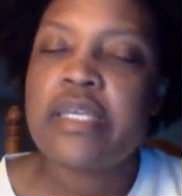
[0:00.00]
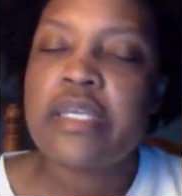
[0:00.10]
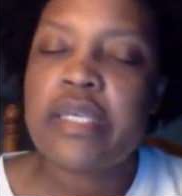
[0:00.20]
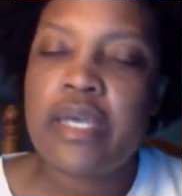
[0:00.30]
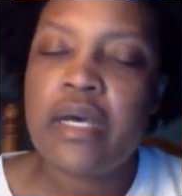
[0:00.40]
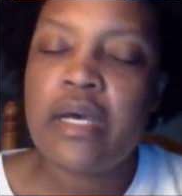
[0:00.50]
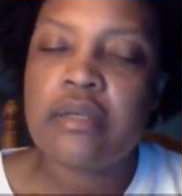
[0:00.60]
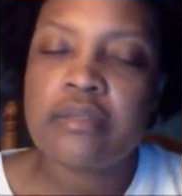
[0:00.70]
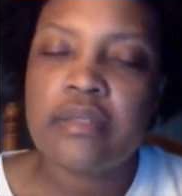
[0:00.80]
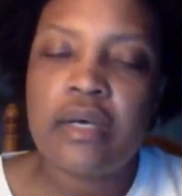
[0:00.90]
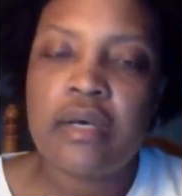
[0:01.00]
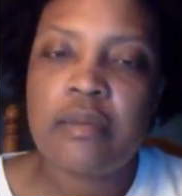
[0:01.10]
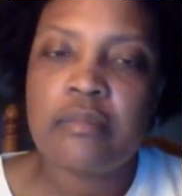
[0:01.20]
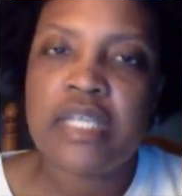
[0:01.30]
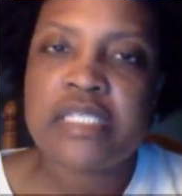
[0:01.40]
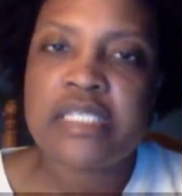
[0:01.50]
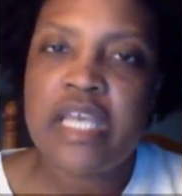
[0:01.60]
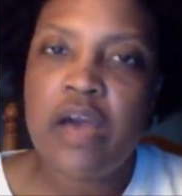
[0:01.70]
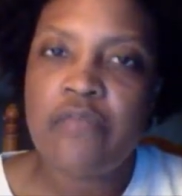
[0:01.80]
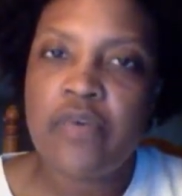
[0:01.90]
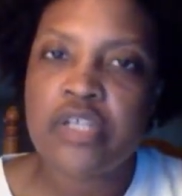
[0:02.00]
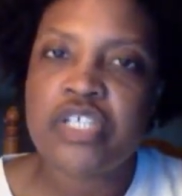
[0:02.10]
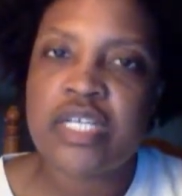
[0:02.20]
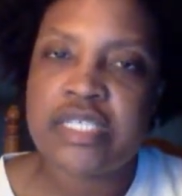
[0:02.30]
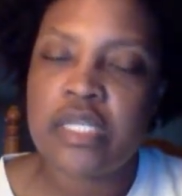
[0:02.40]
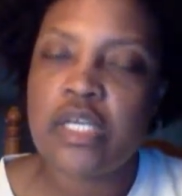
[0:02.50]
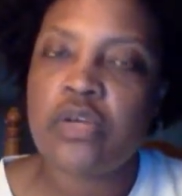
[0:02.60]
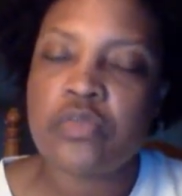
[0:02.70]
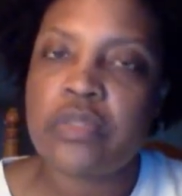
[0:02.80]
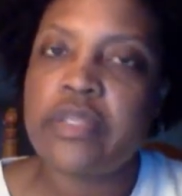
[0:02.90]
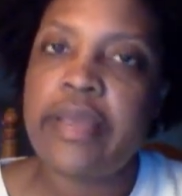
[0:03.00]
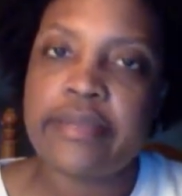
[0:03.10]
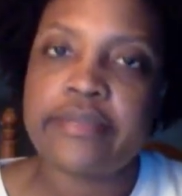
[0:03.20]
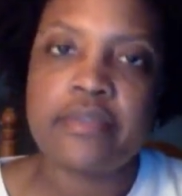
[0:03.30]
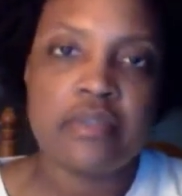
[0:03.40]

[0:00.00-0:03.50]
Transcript: Yeah. Let's see how far John Cena goes with that.